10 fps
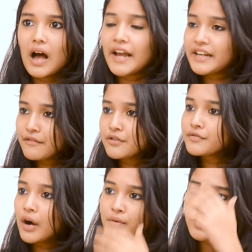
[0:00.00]
I never
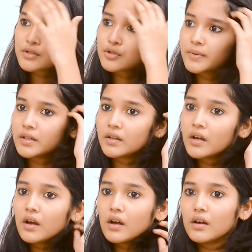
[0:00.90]
found it to be
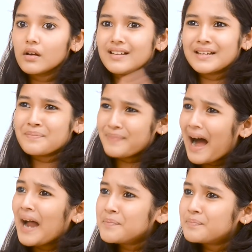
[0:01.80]
a
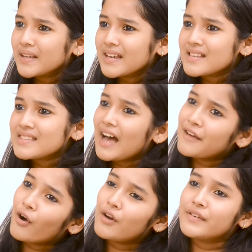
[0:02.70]
bad place.
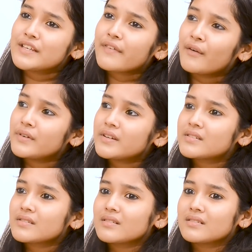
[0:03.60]
I've always found it
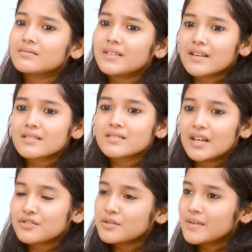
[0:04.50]

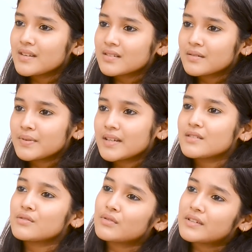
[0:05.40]
such an amazing place.
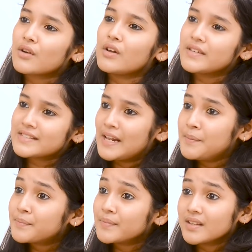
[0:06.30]
It's always
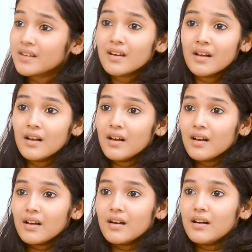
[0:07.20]
helped me
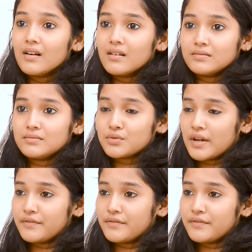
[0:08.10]
through